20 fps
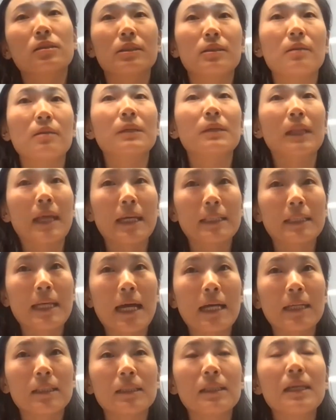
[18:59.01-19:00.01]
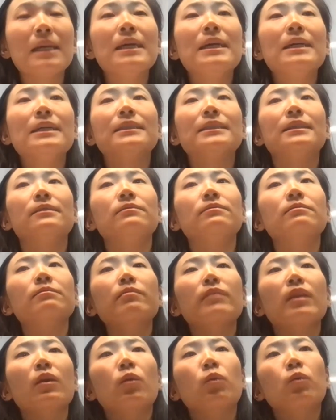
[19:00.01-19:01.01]
or something like that, then
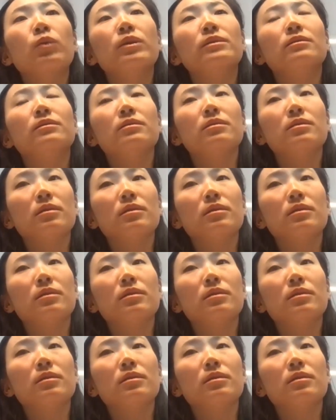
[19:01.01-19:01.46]
when